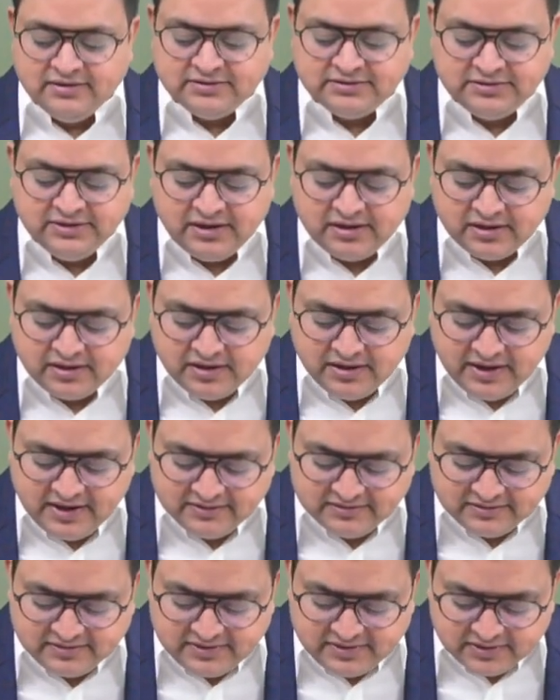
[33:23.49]
Sir,
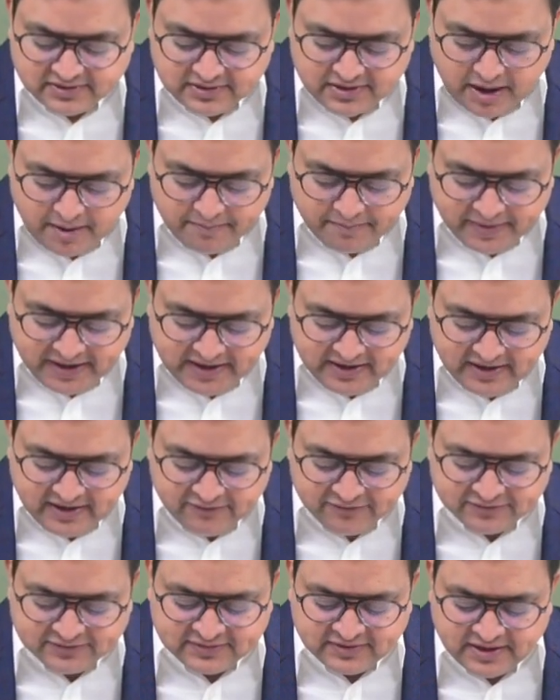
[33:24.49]
his company
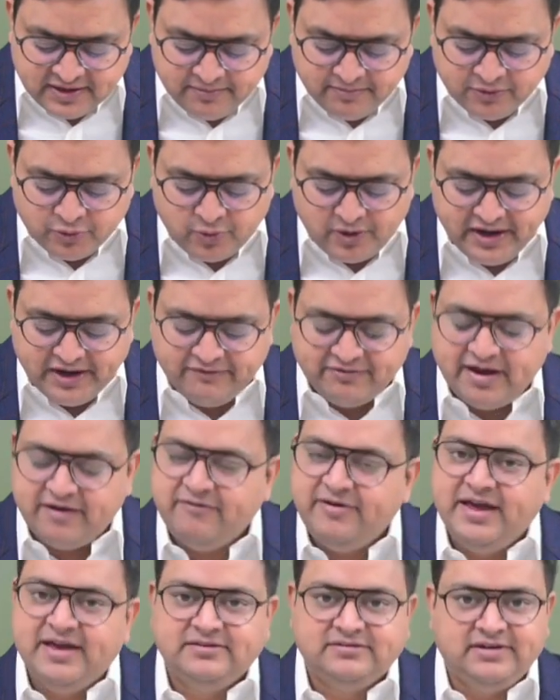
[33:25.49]
gives him
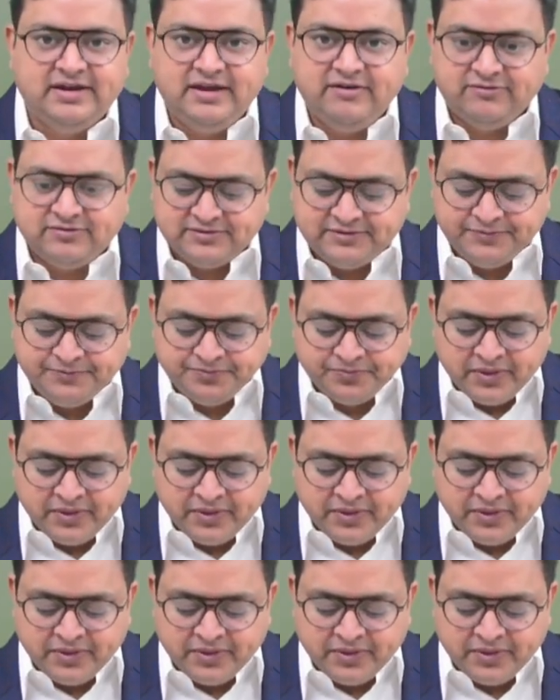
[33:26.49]
25 days leaves.